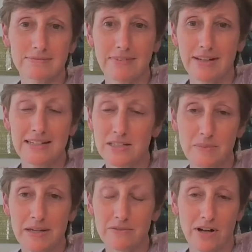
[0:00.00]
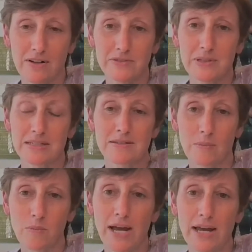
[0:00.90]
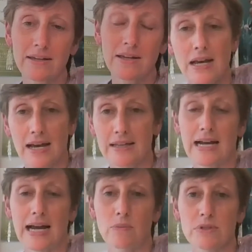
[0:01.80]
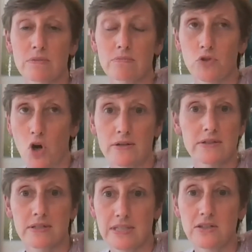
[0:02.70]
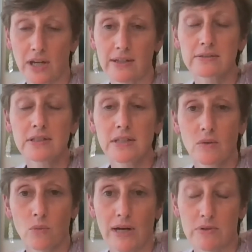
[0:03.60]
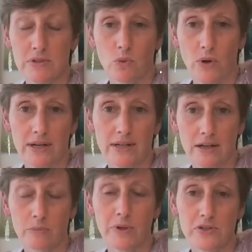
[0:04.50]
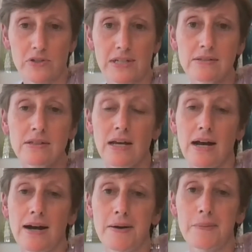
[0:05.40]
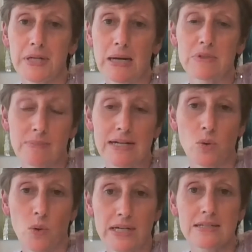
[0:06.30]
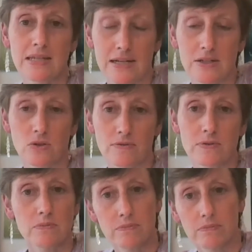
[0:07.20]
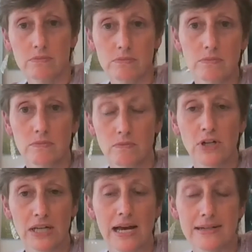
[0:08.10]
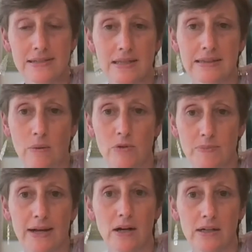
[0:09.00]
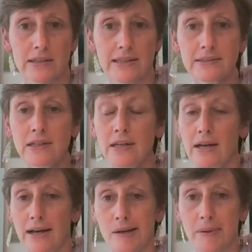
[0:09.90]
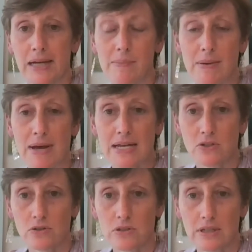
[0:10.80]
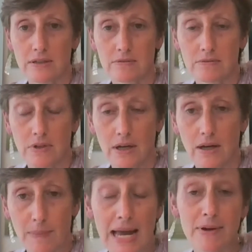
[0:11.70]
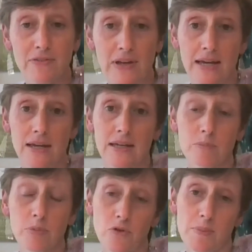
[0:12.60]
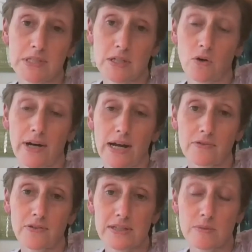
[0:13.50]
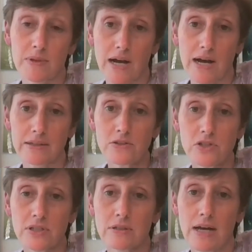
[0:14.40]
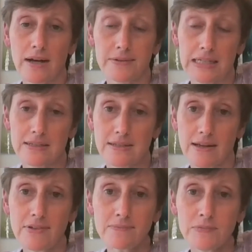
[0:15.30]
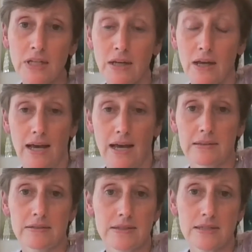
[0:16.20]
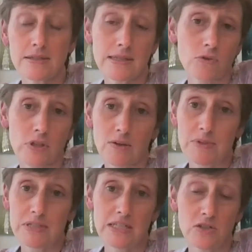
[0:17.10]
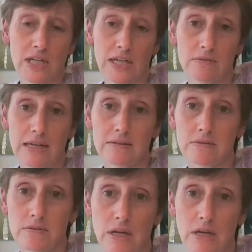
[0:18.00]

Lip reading: I need to be involved with it in some way. I think I was drawn to teaching when I was quite a young person, but it was in my 20s that I sort of realized that was my calling. I got my master's in my MFA in performance and choreography at Smith College in '97, and then since then really been teaching in